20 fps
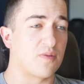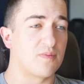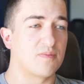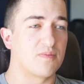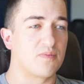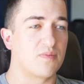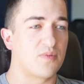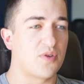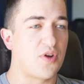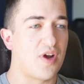
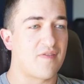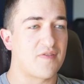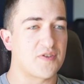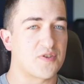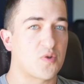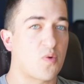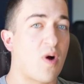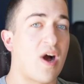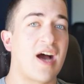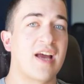You haven't
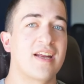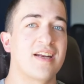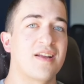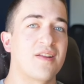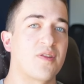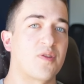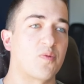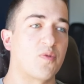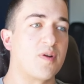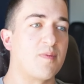squatted
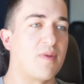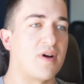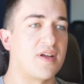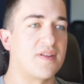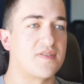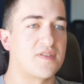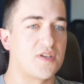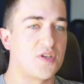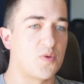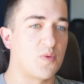in 3
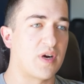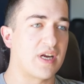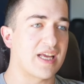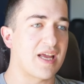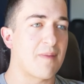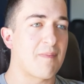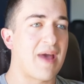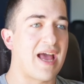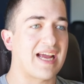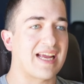months and you want to
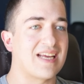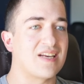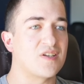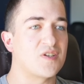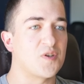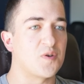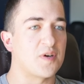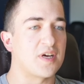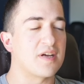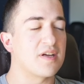get back
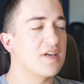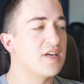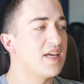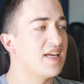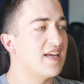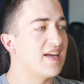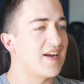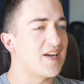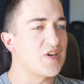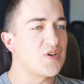into it,
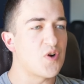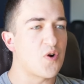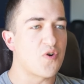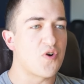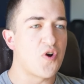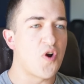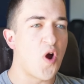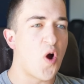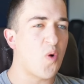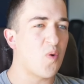and you
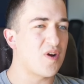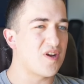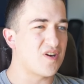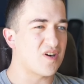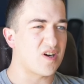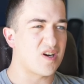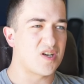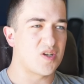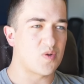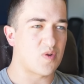don't know what you're
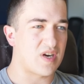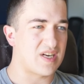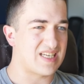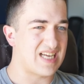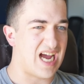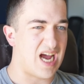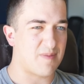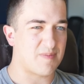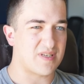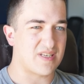going to do on a
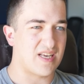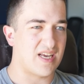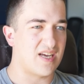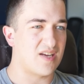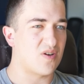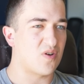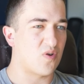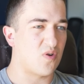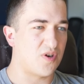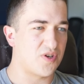top
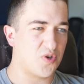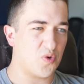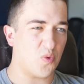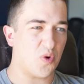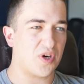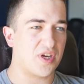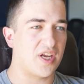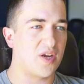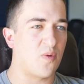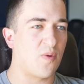set or on your
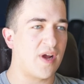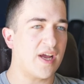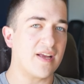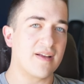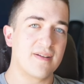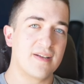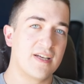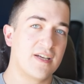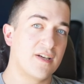working weight.